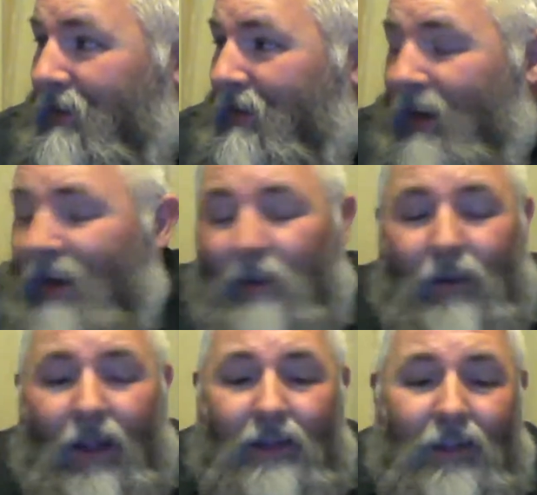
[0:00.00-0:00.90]
and I got
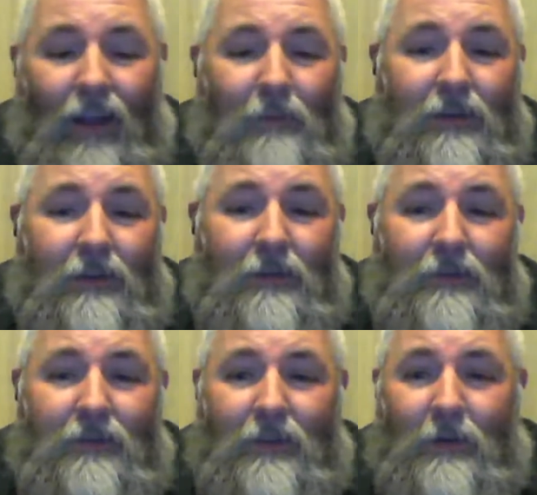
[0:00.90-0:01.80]
black lab too.
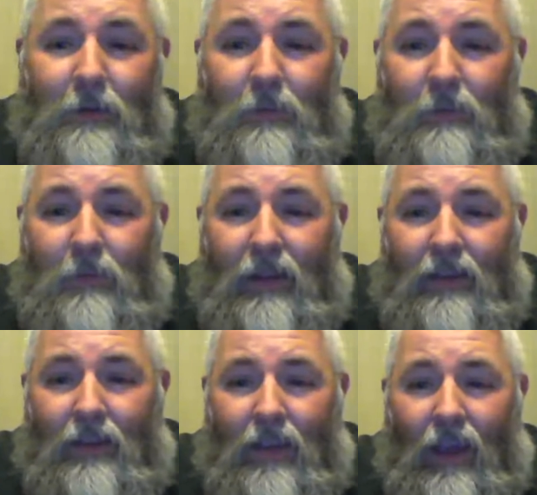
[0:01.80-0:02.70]
So, but
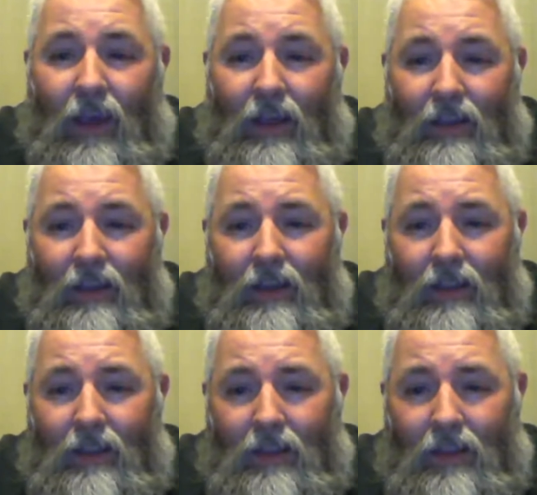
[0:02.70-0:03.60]
yeah,
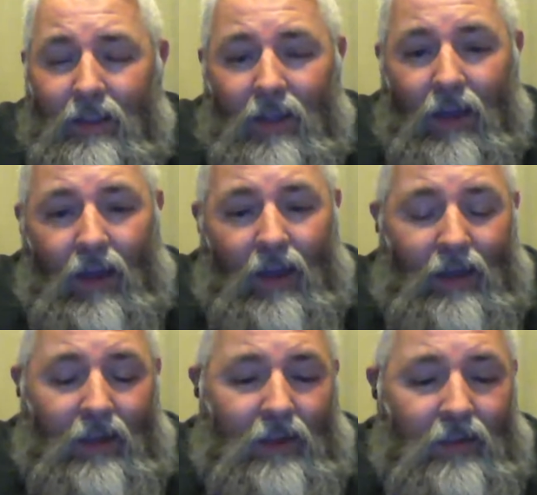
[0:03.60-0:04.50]
uh